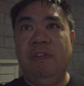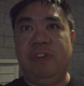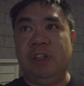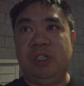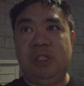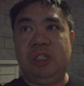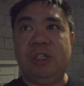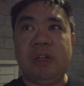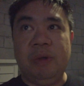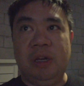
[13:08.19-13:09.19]
for the
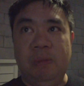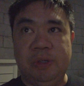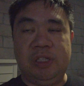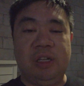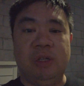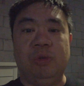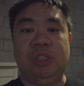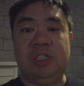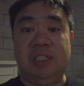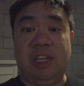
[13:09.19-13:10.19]
tsukemen in particular,
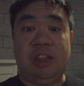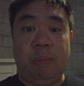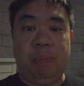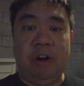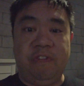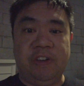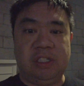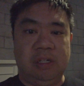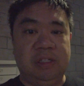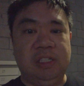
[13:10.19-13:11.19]
was just like the perfect
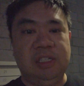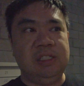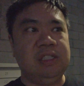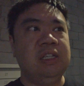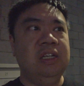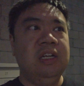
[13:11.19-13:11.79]
saltiness.